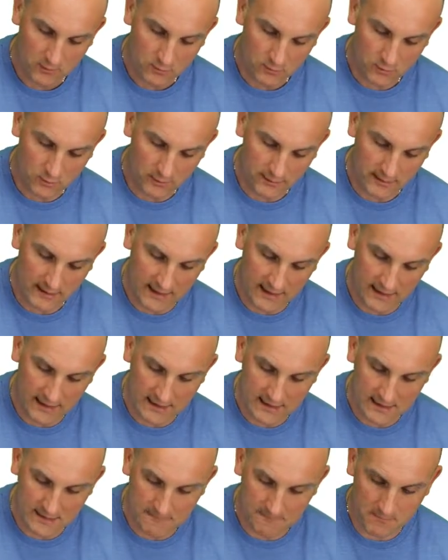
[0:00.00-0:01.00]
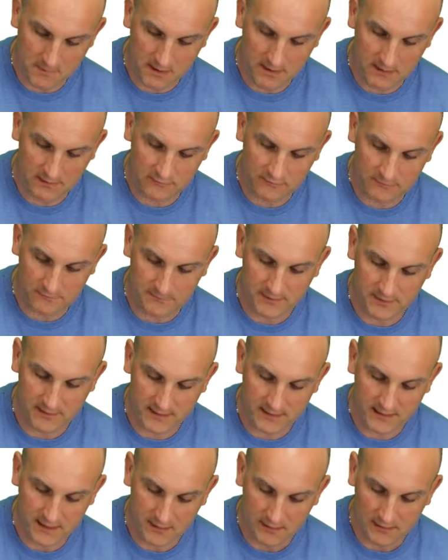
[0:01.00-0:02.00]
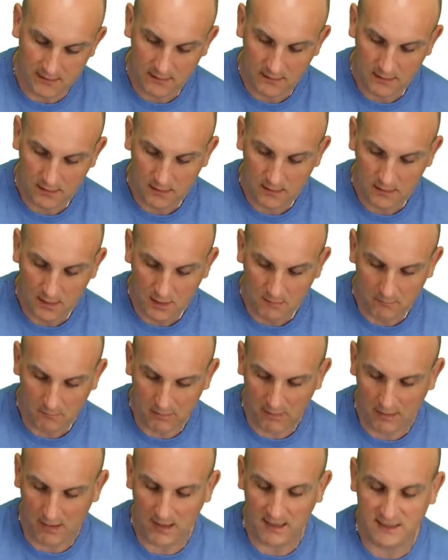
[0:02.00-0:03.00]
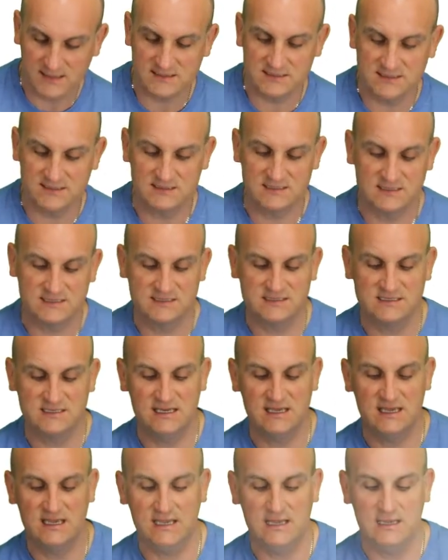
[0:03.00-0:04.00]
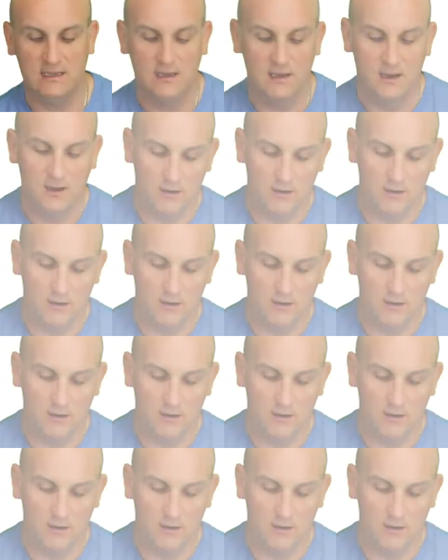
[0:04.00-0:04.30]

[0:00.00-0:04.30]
all on A minus B plus C.